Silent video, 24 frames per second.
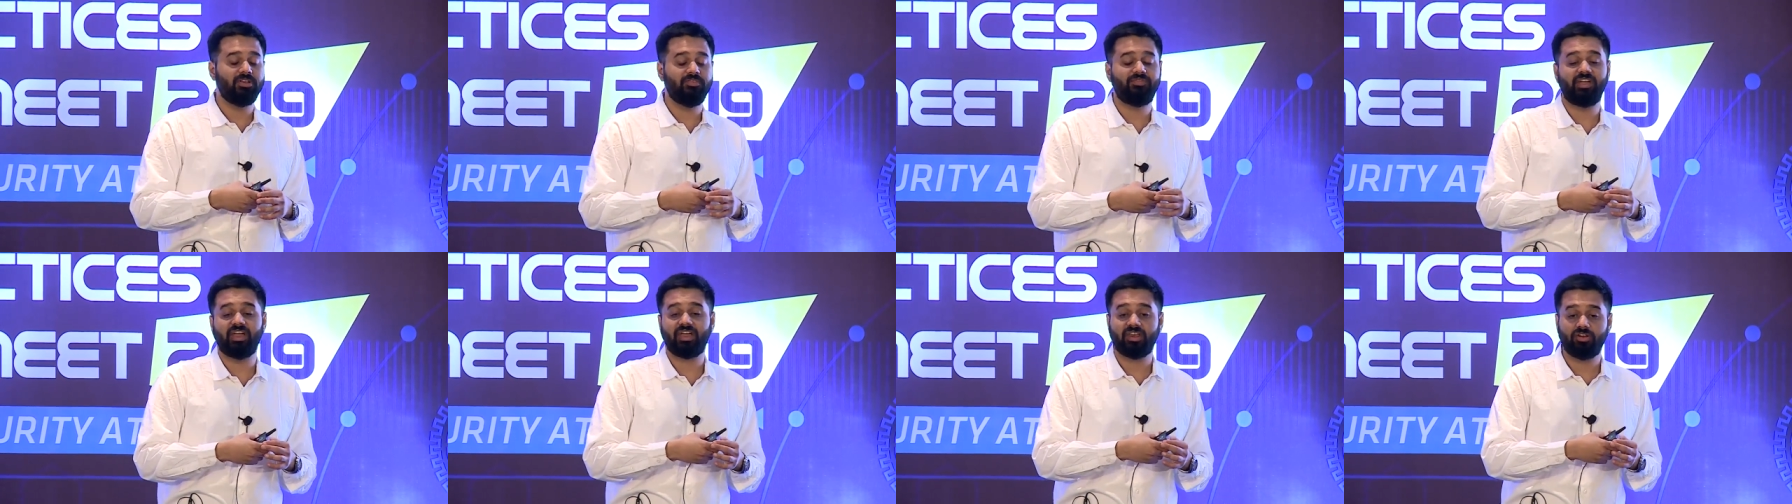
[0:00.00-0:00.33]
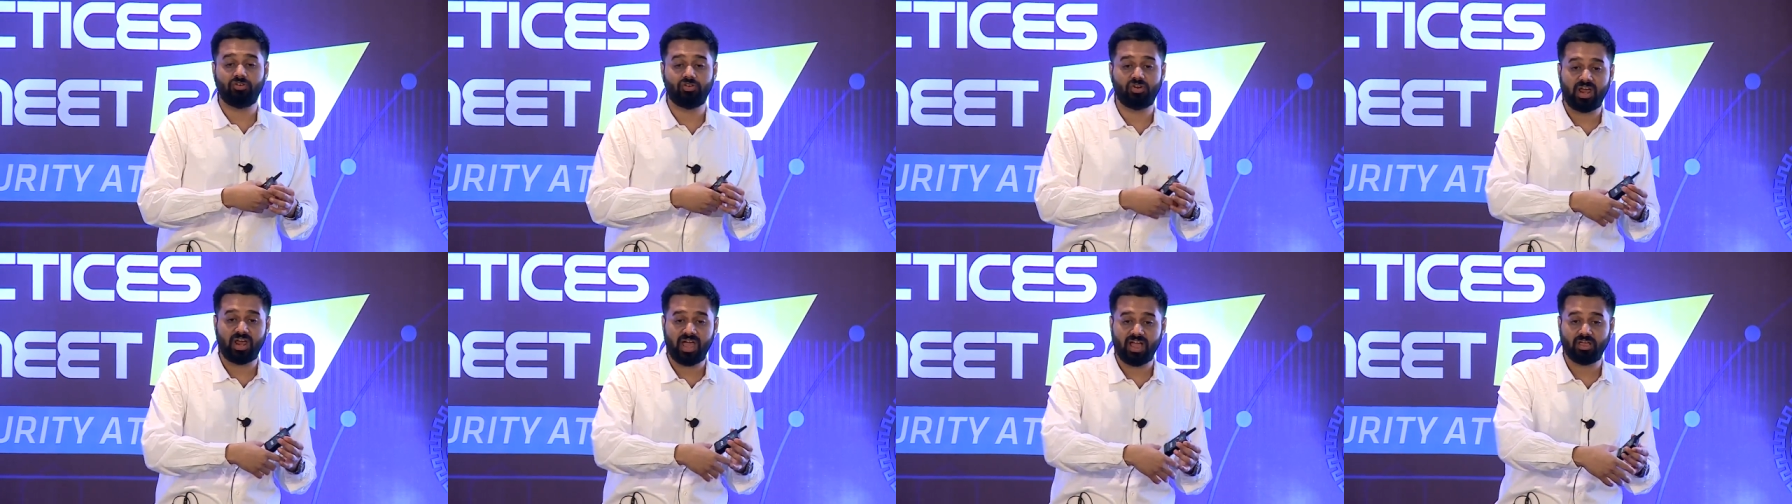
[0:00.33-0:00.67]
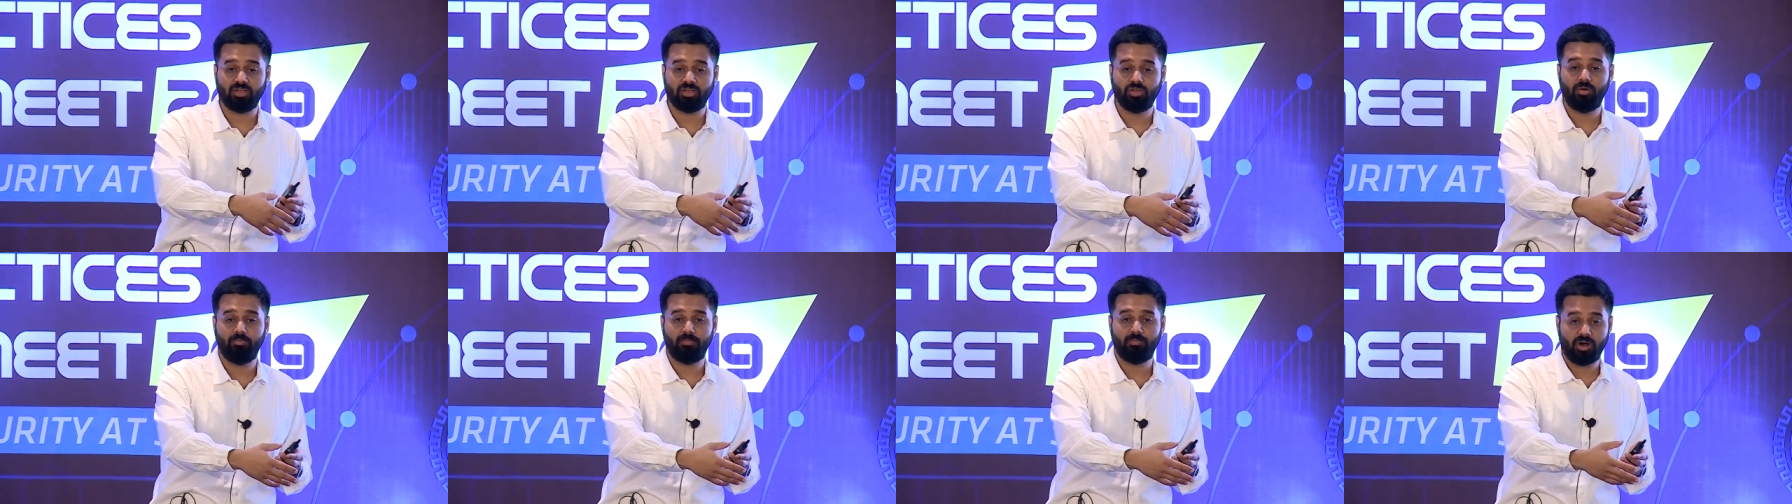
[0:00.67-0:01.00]
if I can track
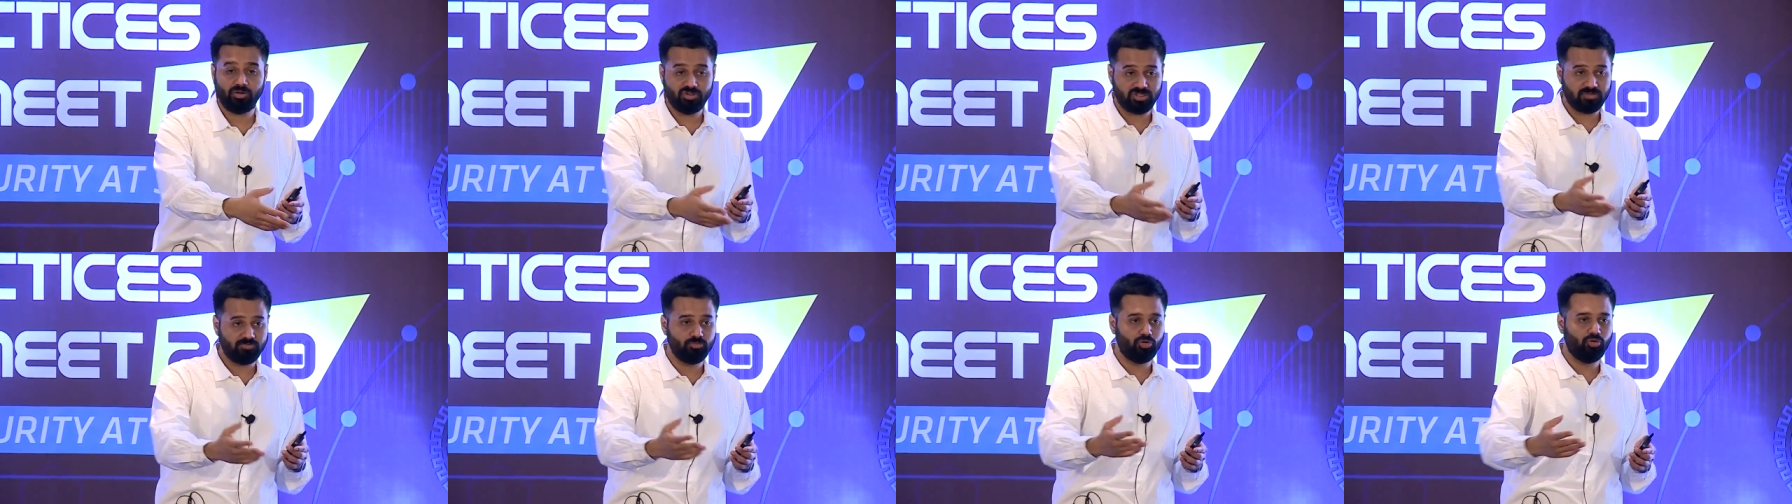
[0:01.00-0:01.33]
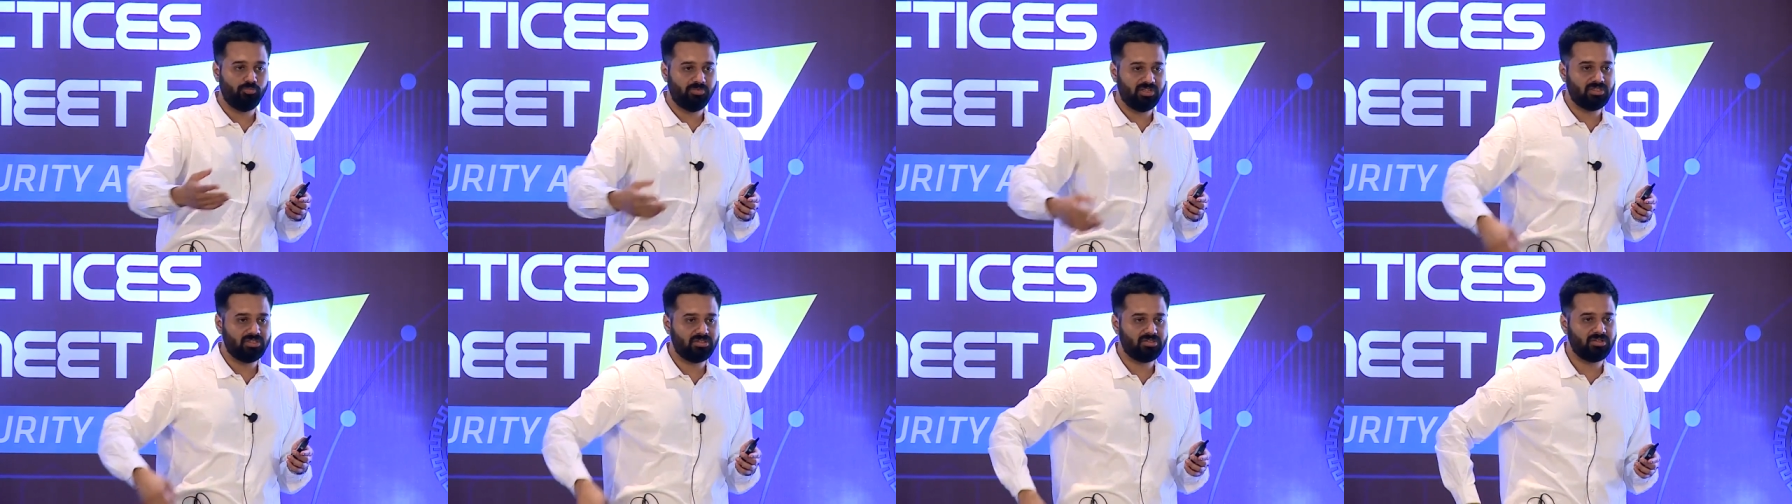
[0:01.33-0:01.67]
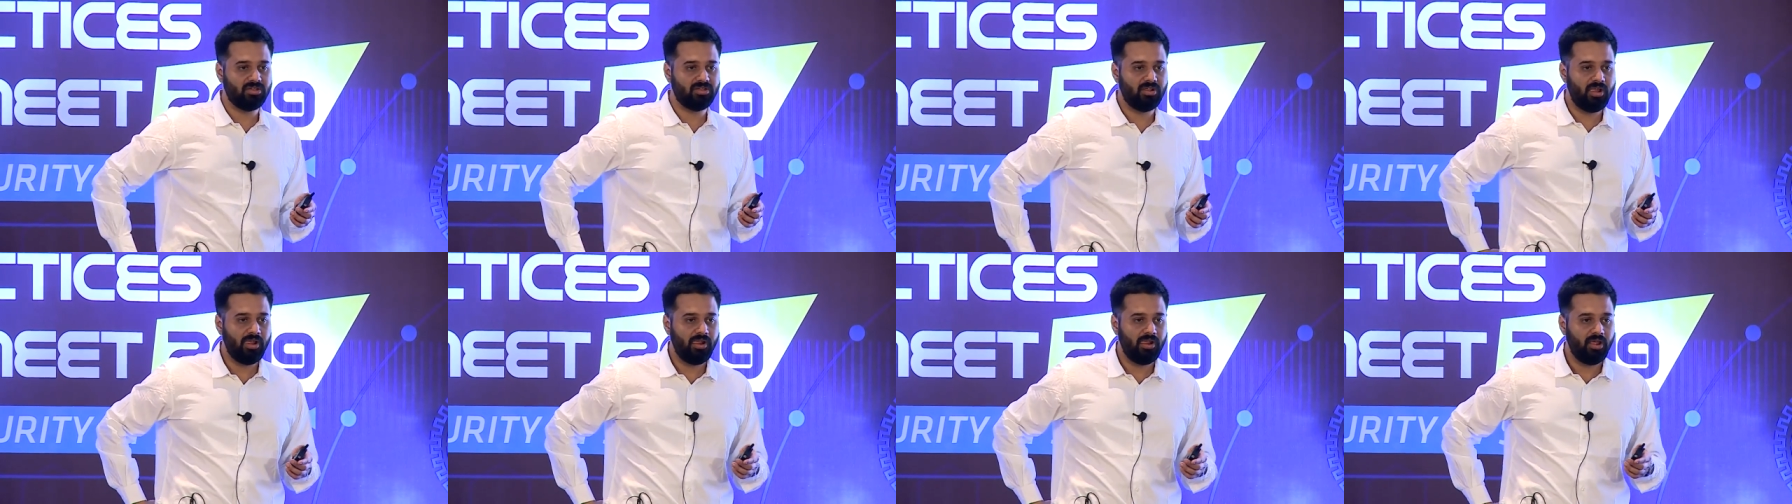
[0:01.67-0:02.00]
your mouse movements,
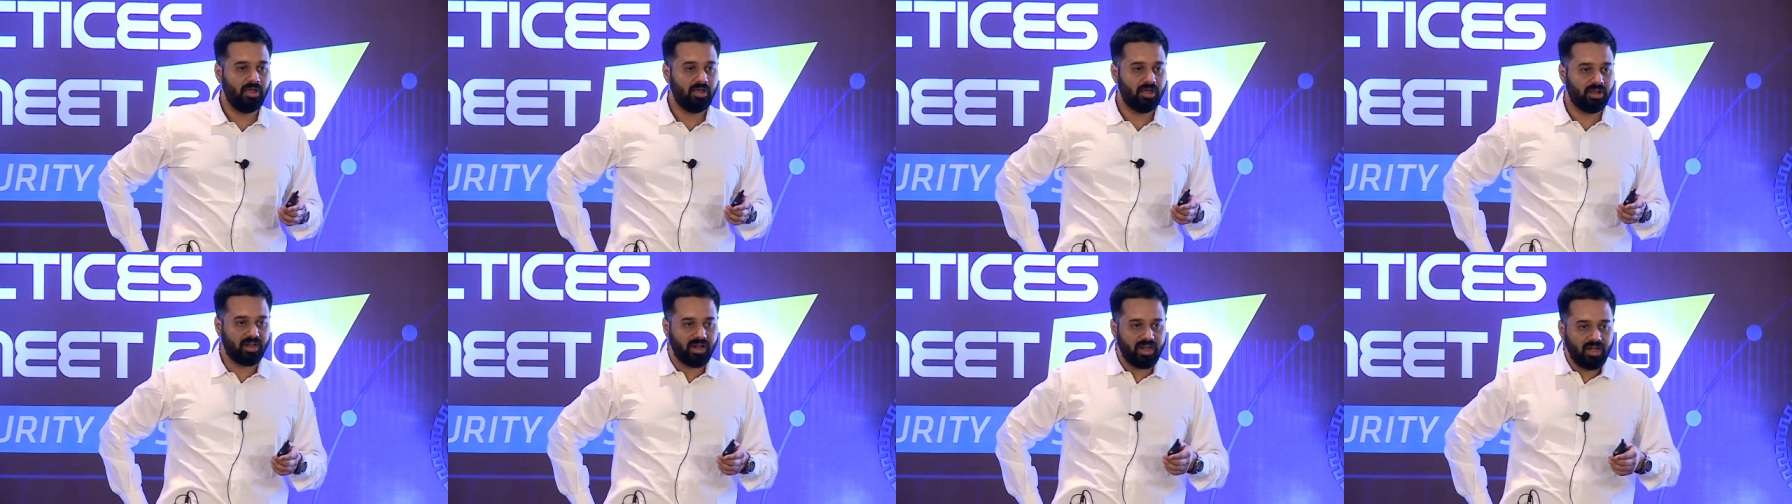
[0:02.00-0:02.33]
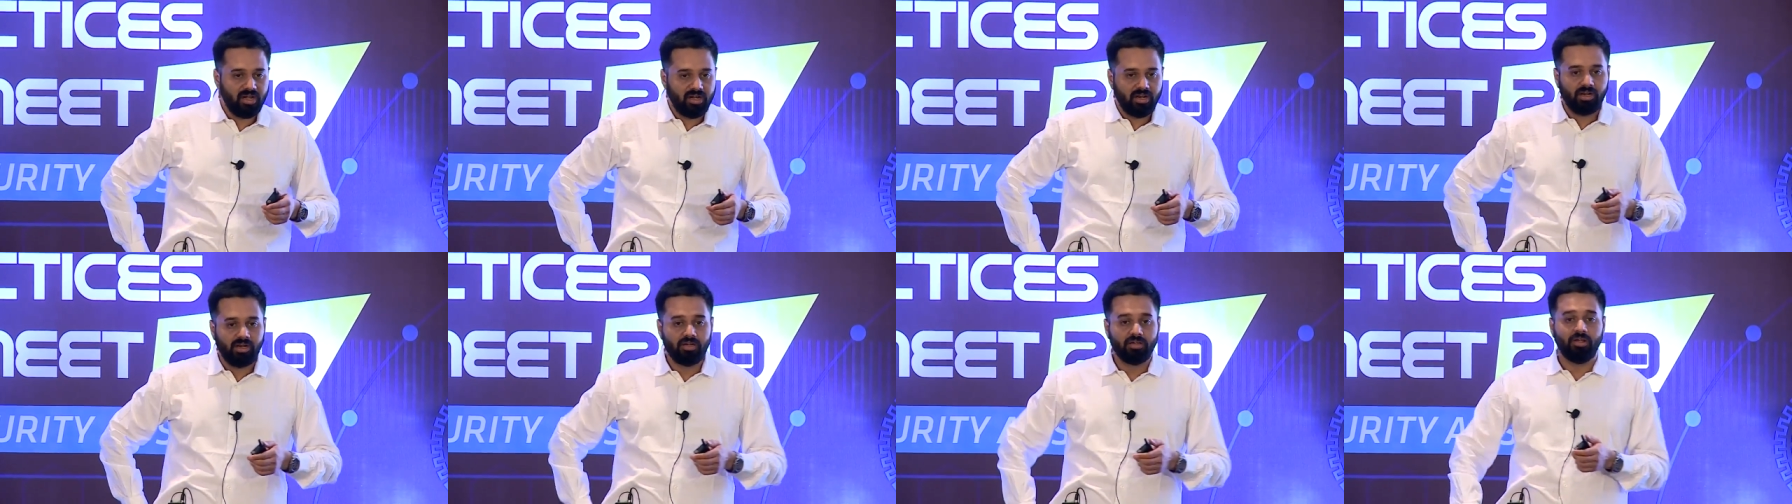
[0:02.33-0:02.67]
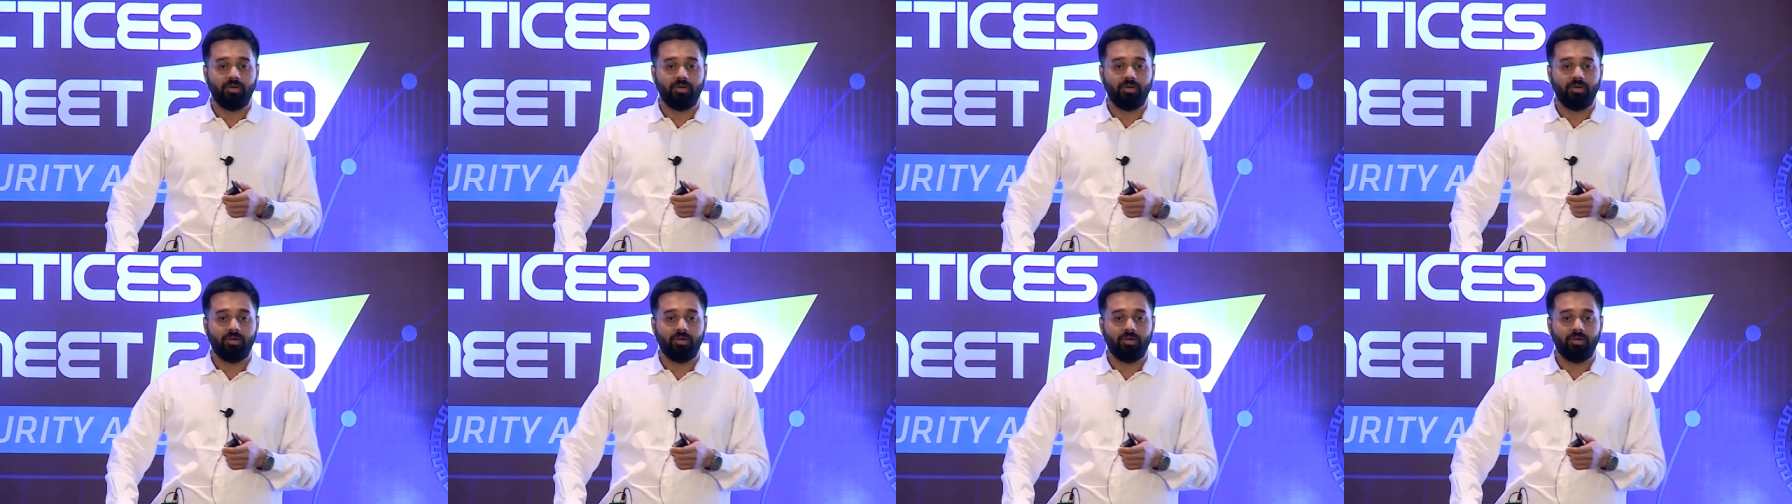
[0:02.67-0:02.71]
right?